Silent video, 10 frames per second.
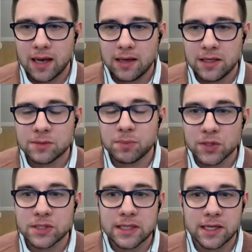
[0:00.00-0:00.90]
each
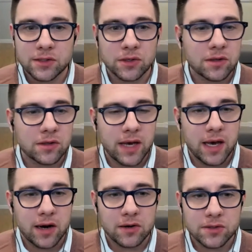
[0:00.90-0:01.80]
person in that circle of
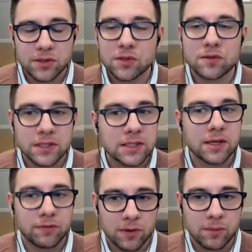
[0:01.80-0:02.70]
care serves a
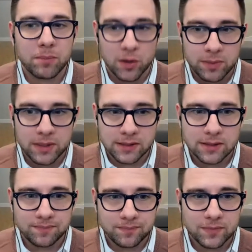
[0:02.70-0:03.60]
different purpose.